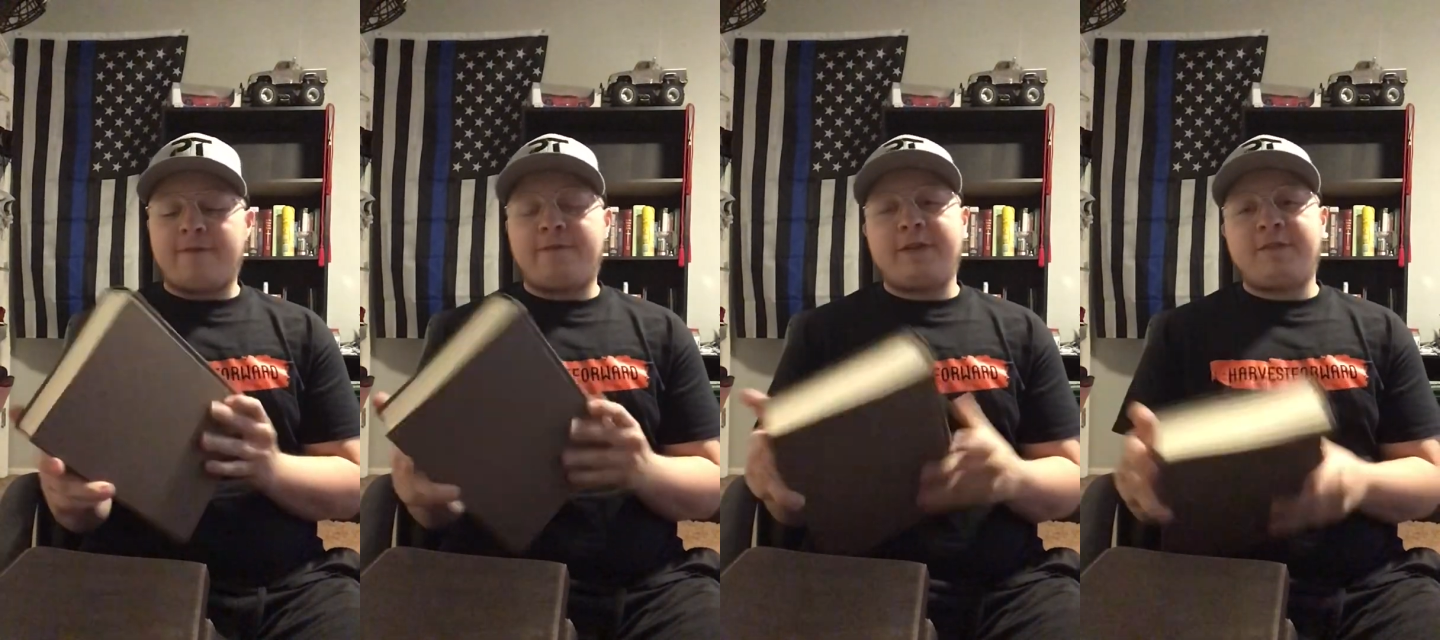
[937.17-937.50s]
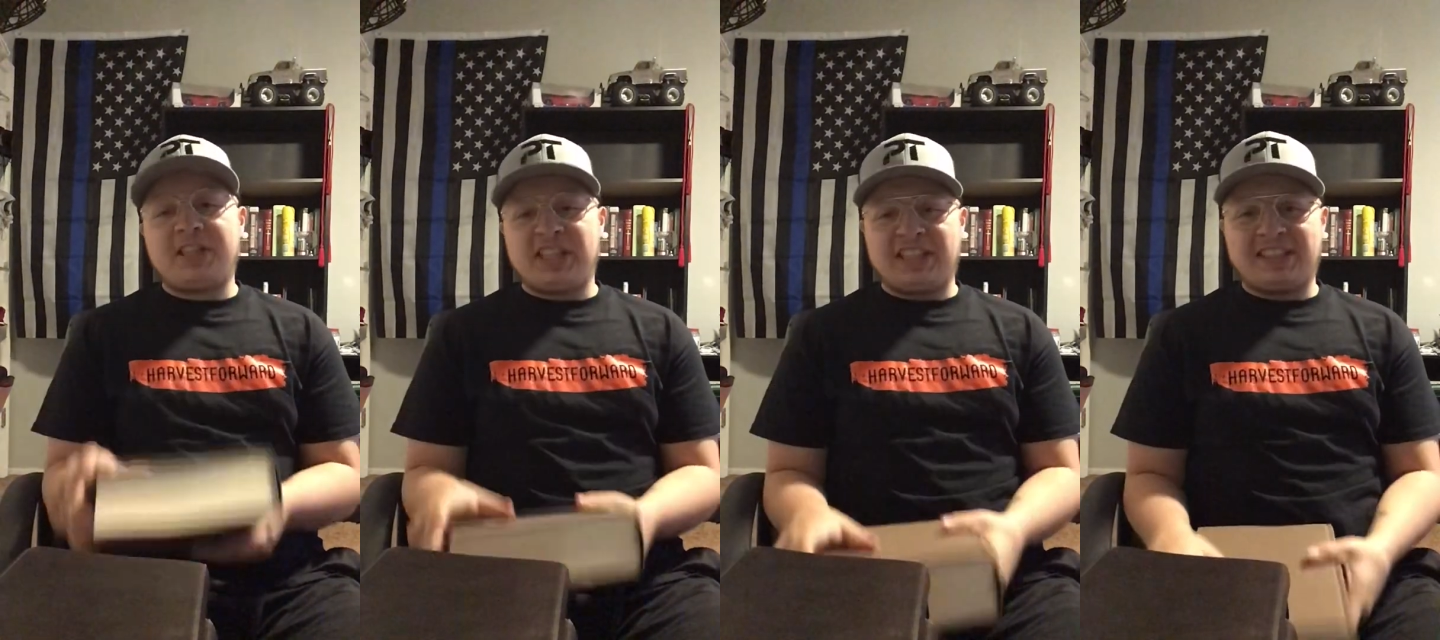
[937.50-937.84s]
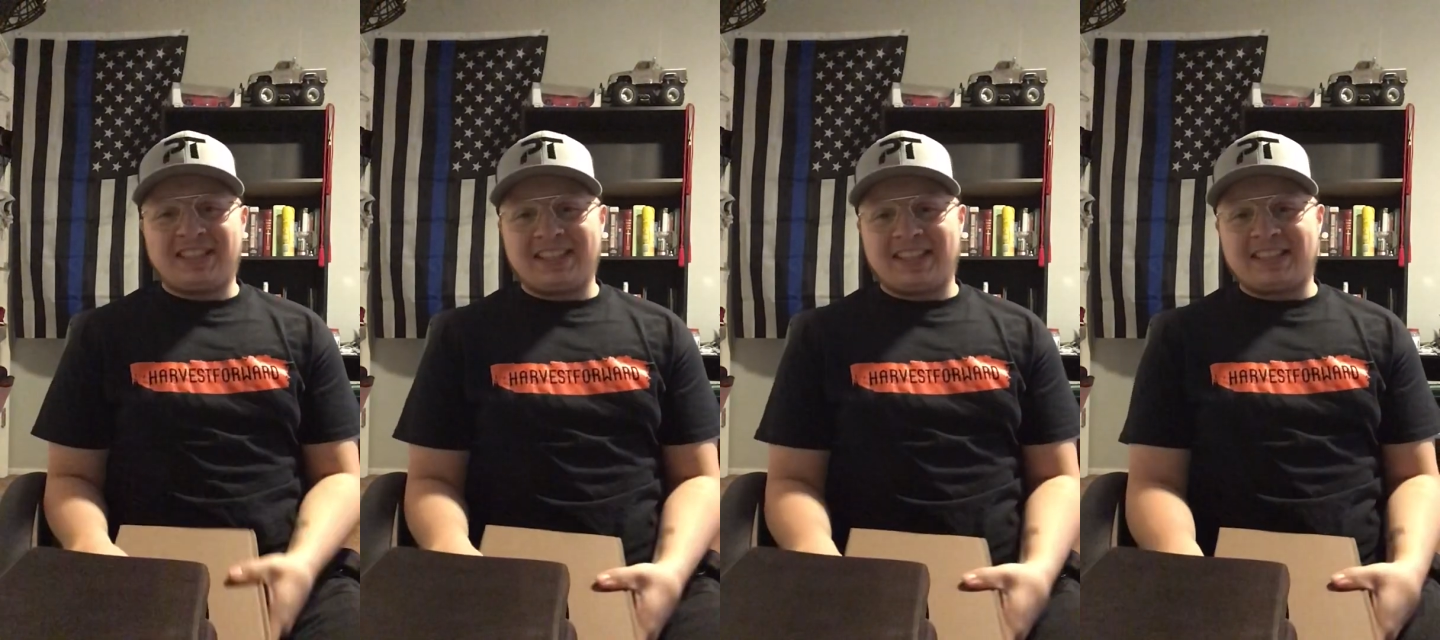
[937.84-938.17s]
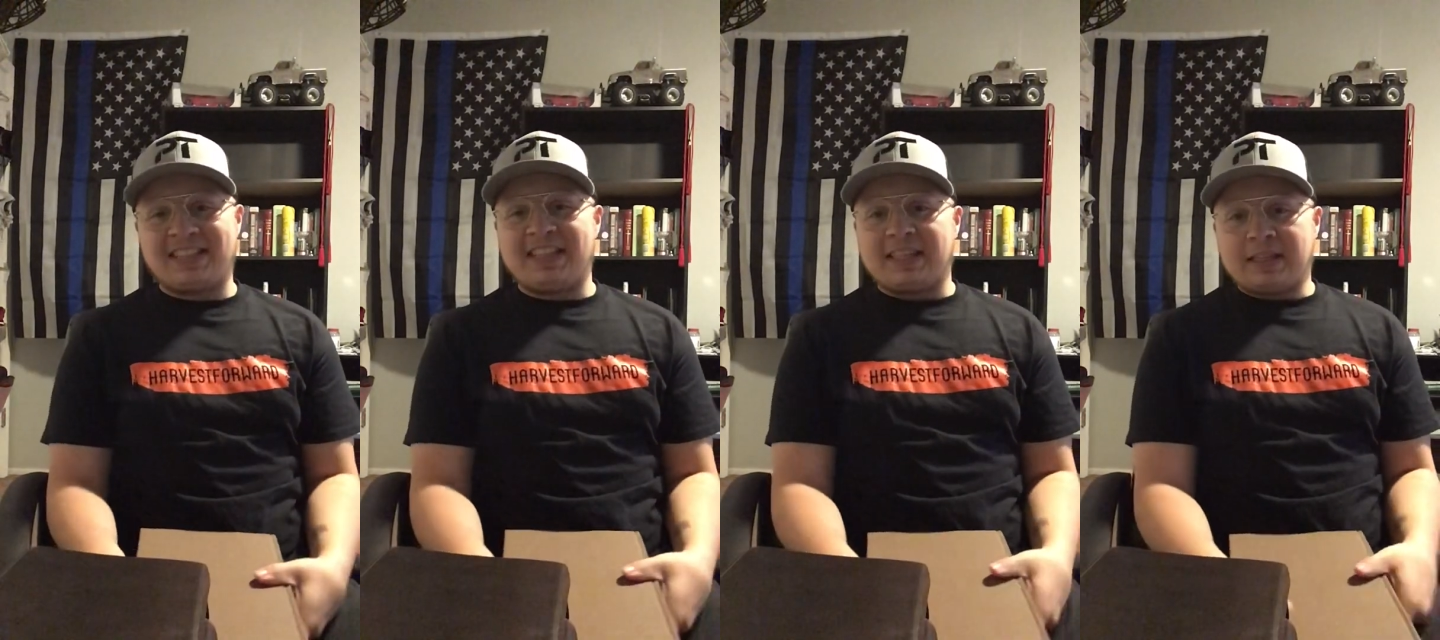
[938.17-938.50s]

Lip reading: 1560.